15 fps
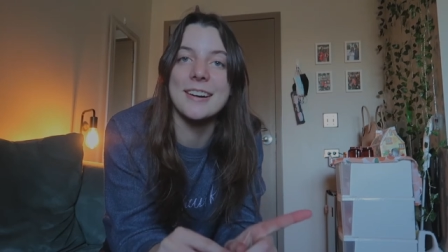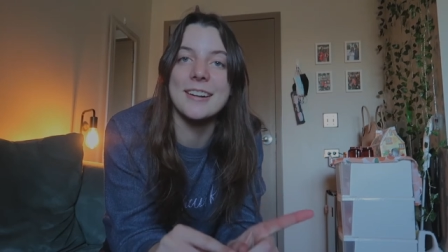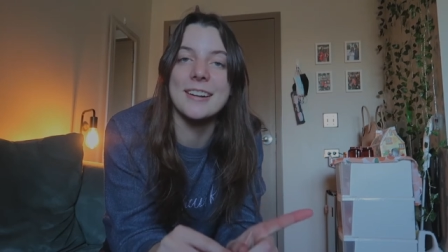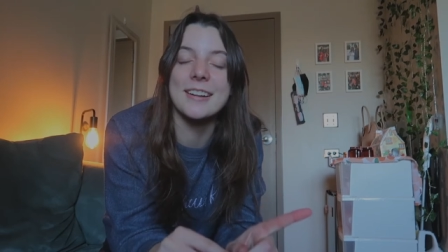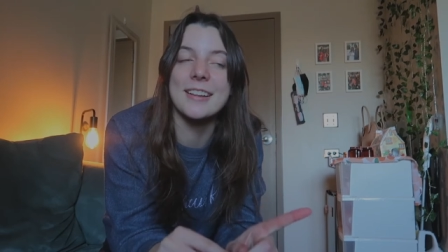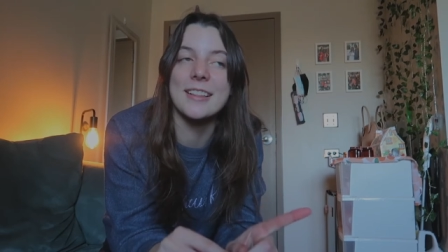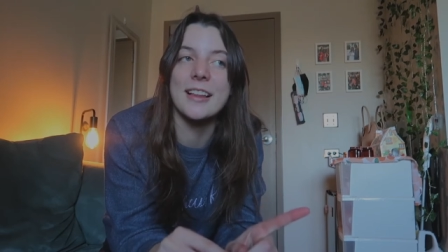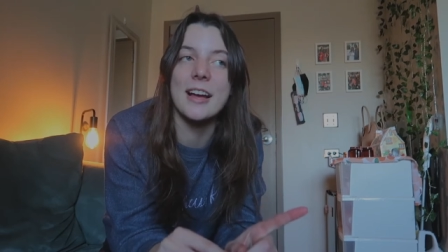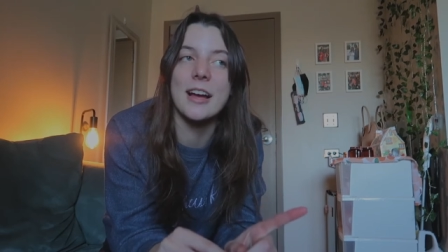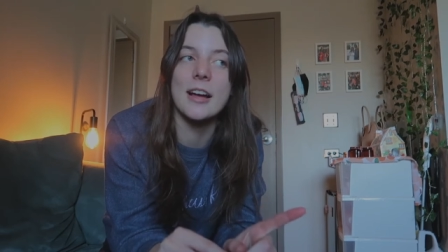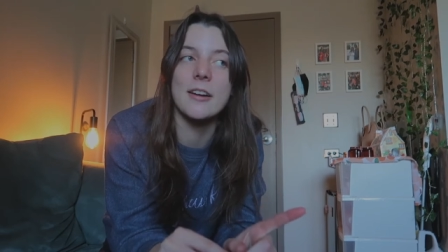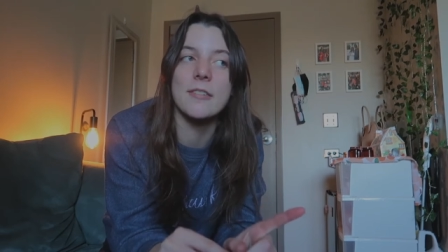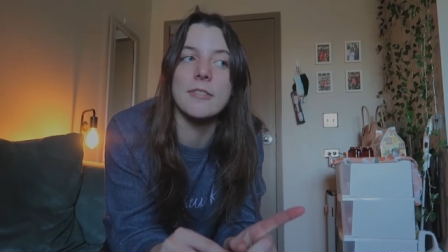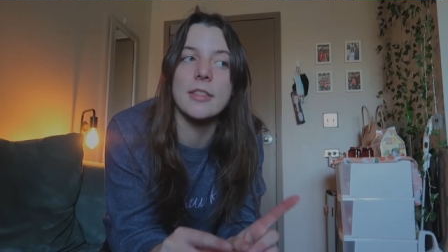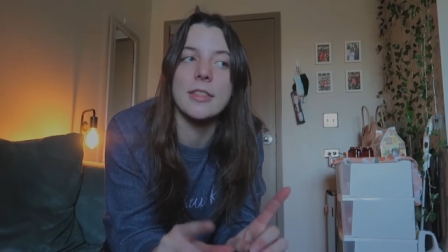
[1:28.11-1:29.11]
all
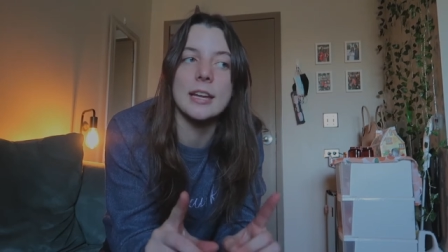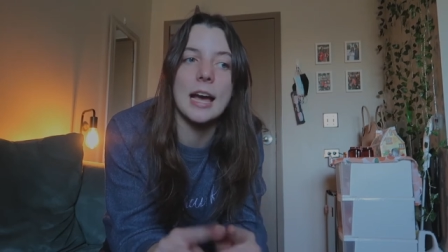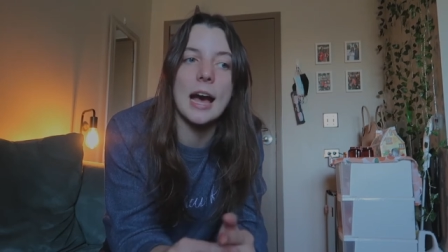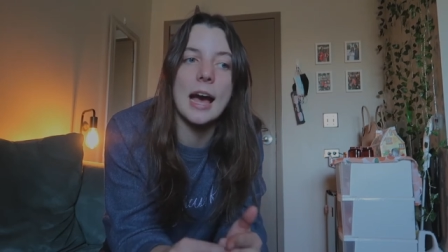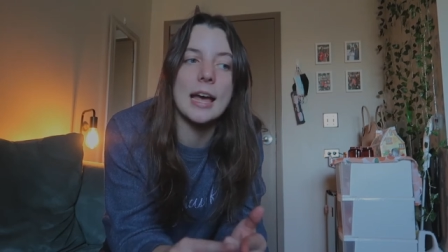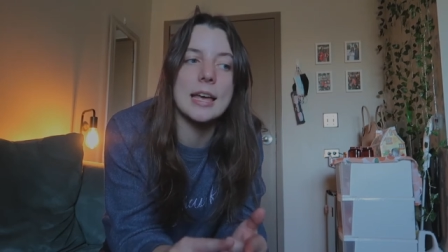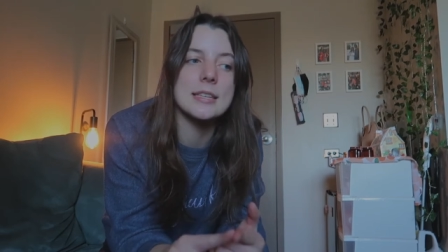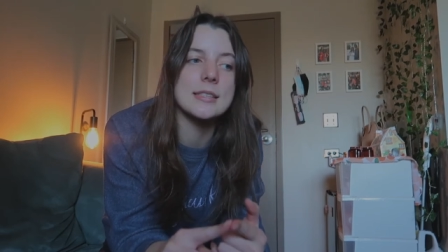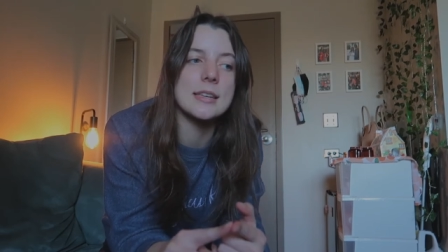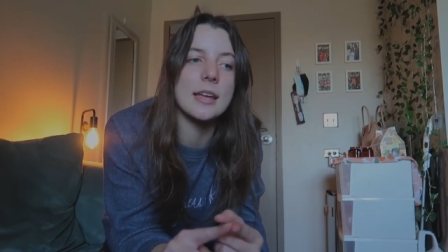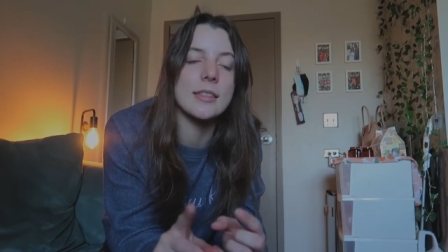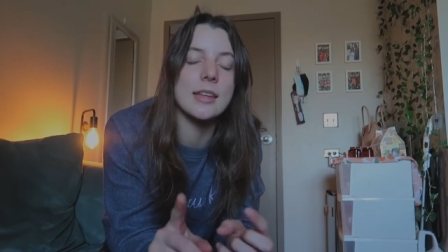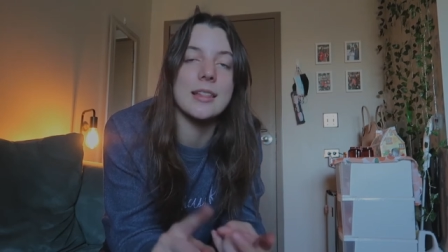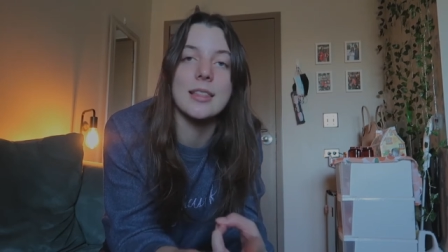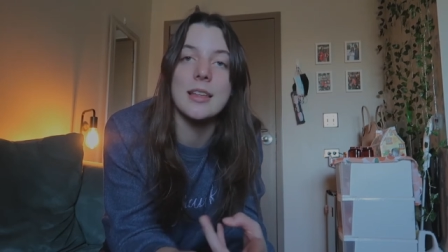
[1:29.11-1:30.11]
of the guys
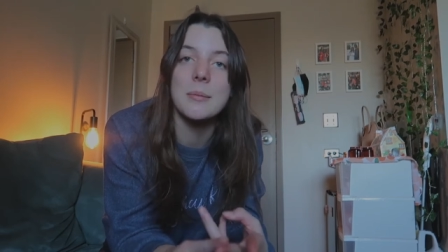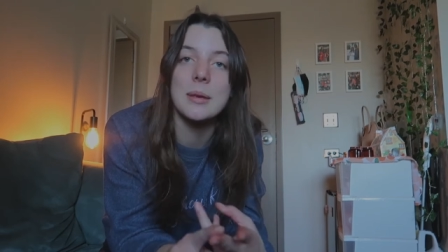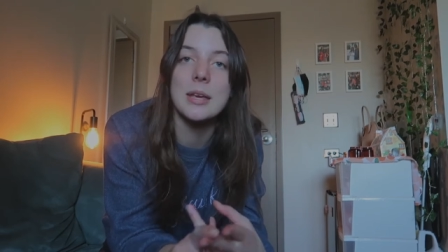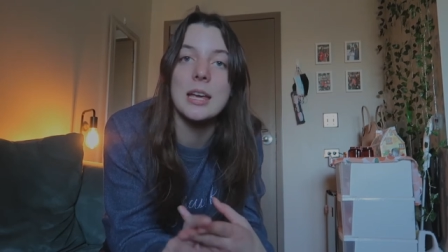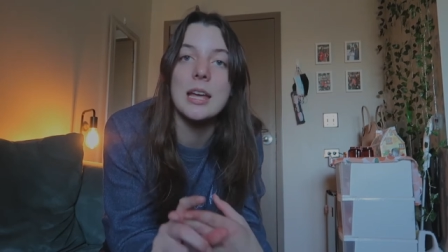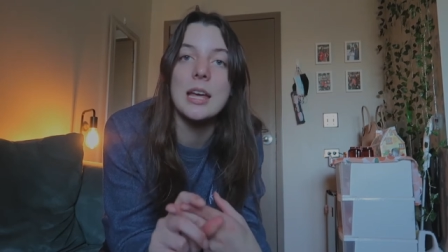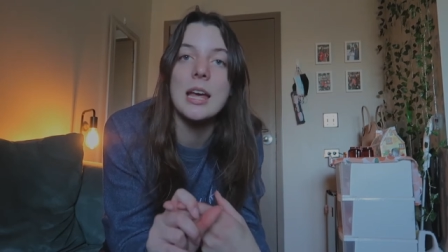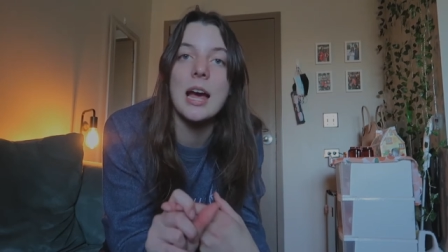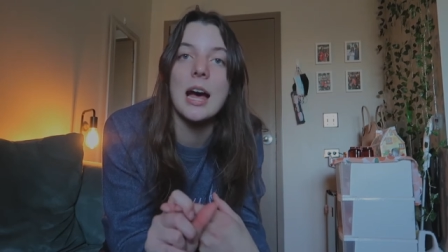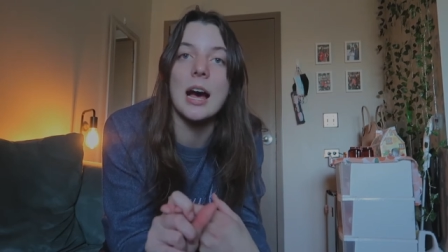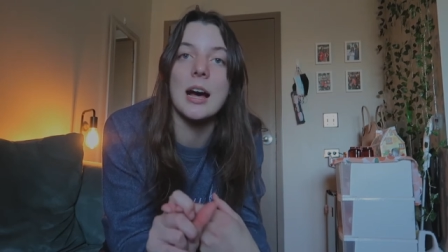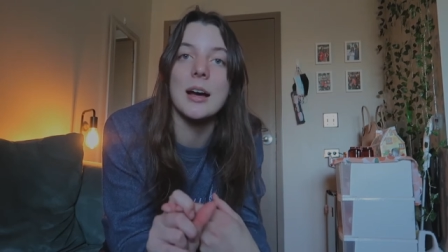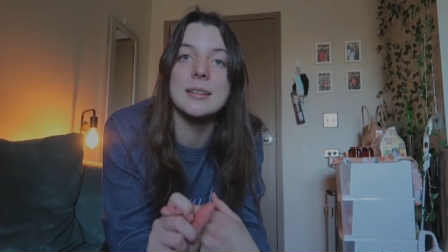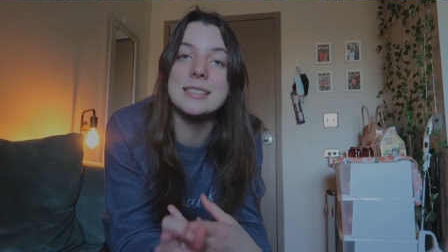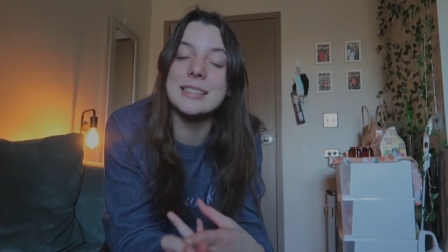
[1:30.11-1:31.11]
and then Libby.
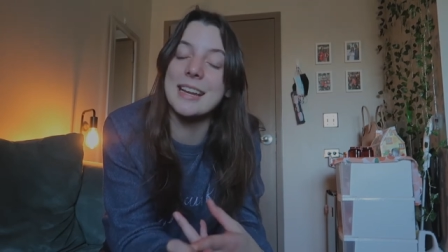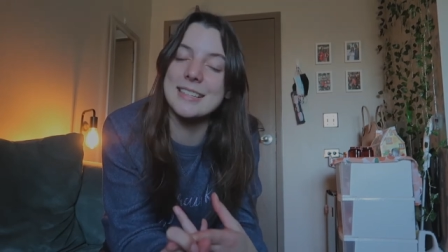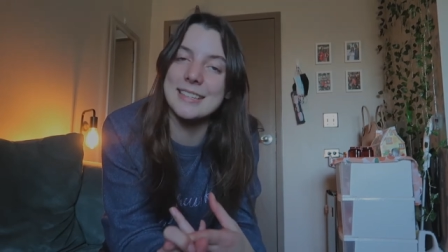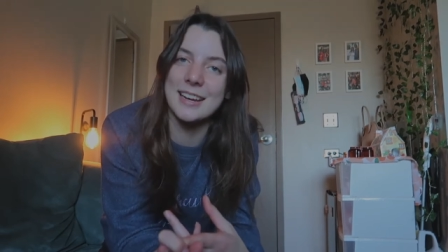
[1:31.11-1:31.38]
Uh, today's